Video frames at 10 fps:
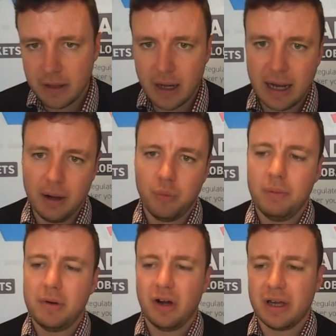
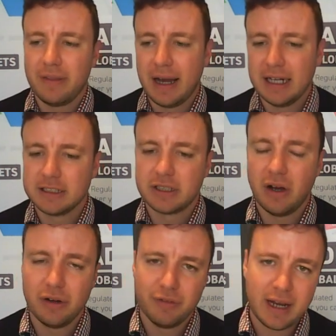One market that has
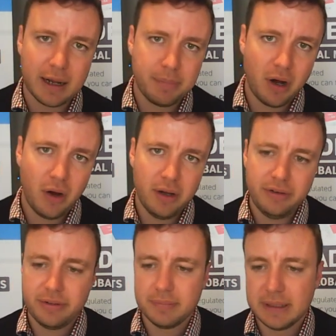kind of lagged
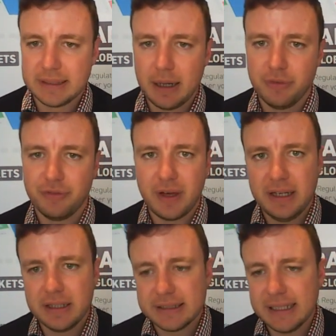behind in terms of
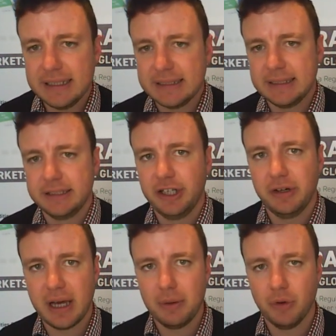indices is the
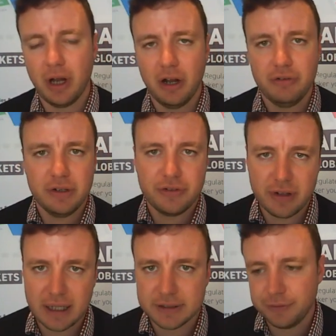UK 100,
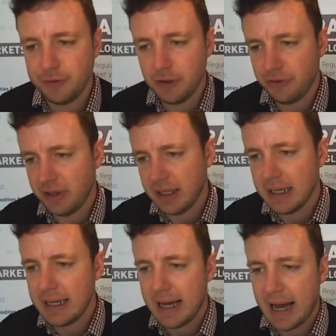so that's the
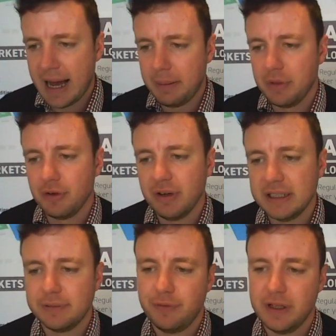FTSE. The
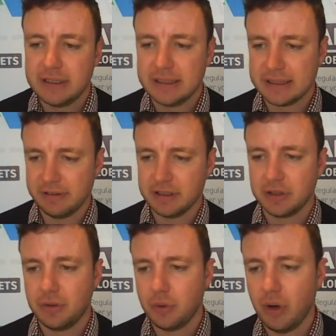reason for this is there is
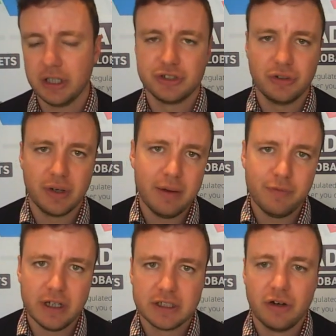quite a strong
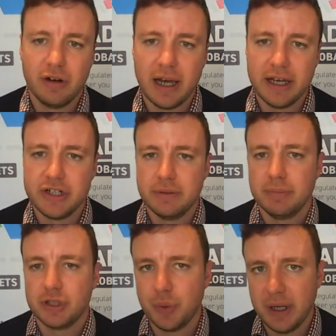inverse correlation
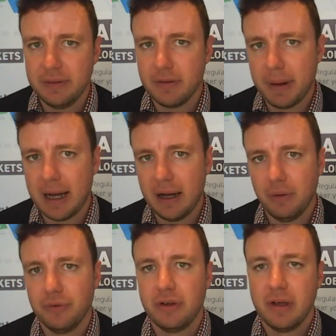between the
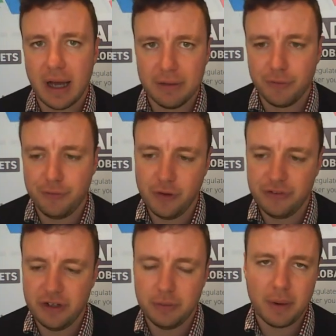pound and the
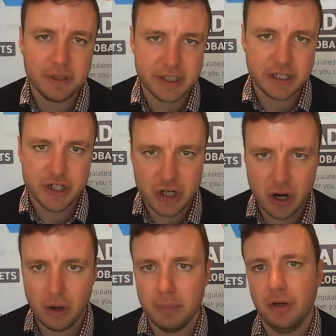FTSE when we see
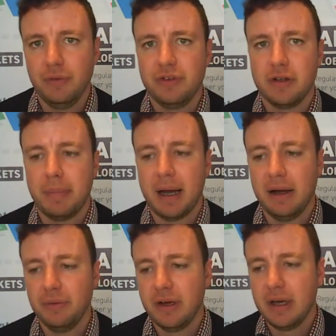sharp moves in the
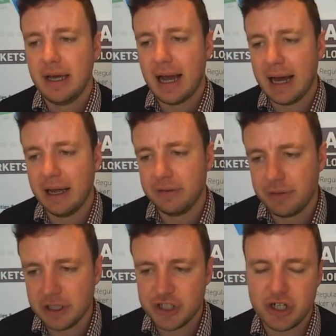pound, and
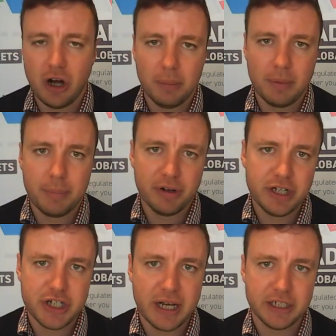this sharp
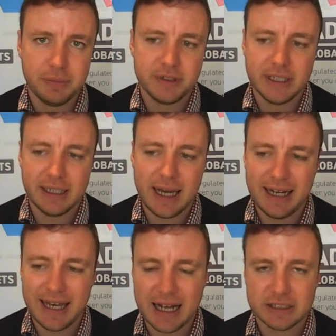appreciation we've seen
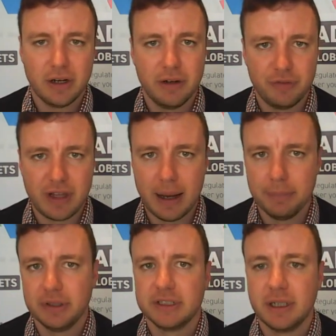lately has kind of
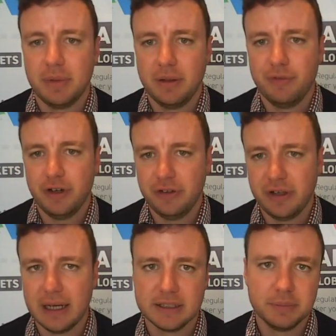dampened some of the
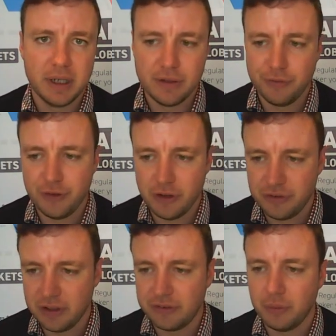enthusiasm in the
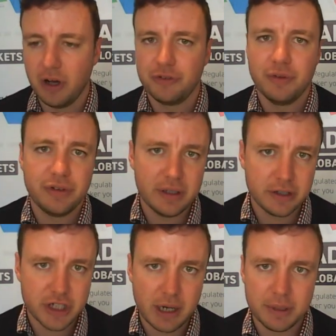FTSE. So whilst we've seen
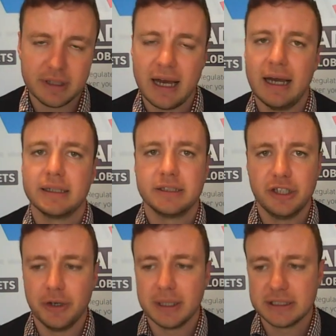the German DAX
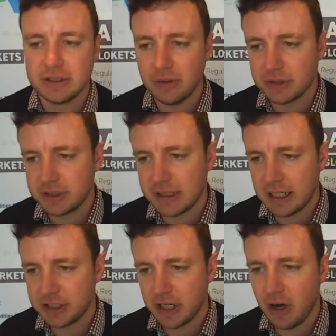and US stocks
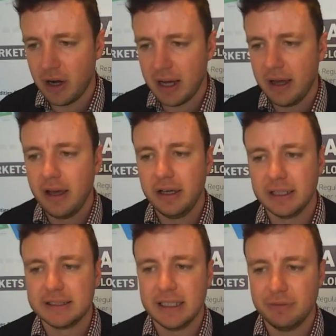surging higher, you
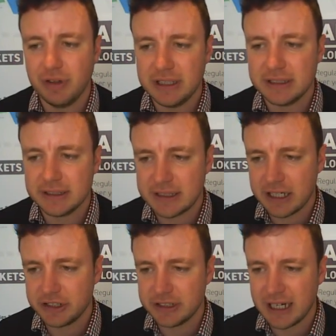can see recent
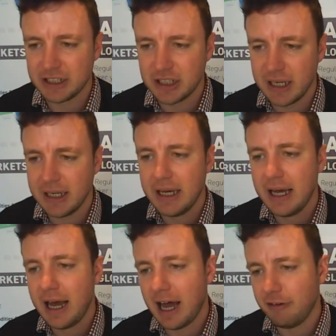sessions actually
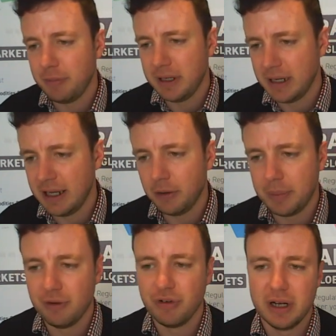have been a little
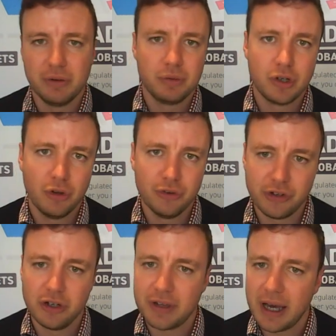bit of real
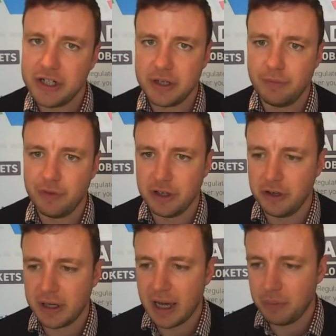consolidation for
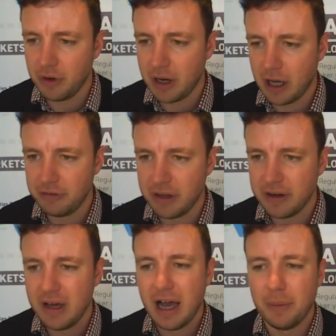the UK 100,
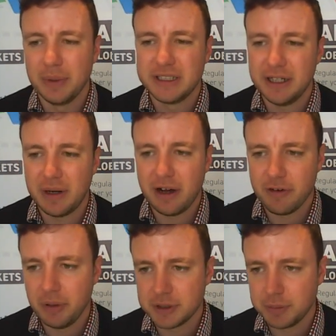and we still have
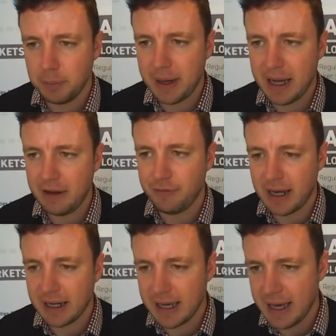a possible bear
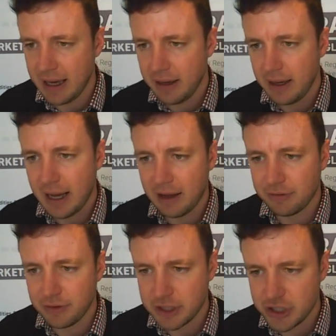flag here
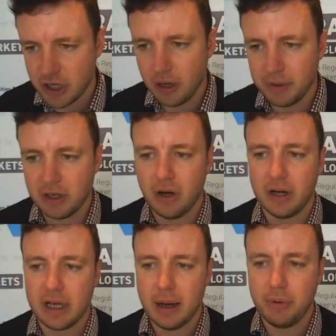after this sharp decline
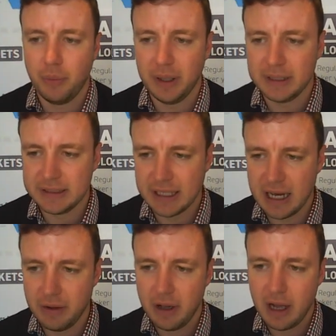a couple of weeks
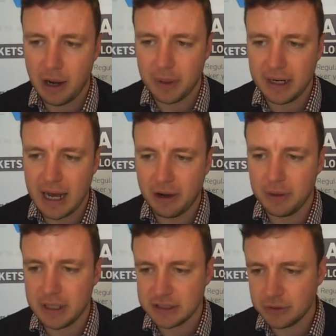ago, and we're now
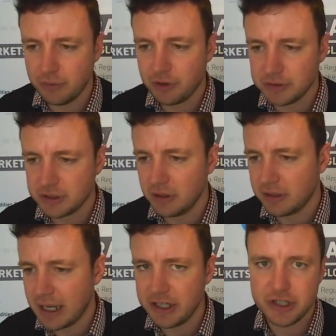in this sort of
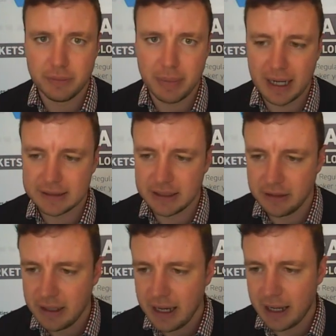consolidation
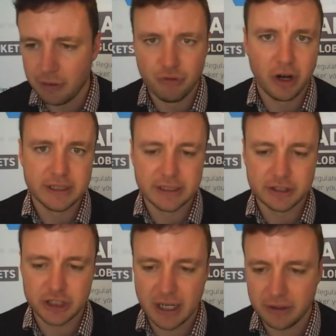pattern in a
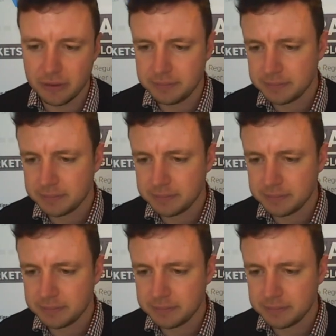rising channel.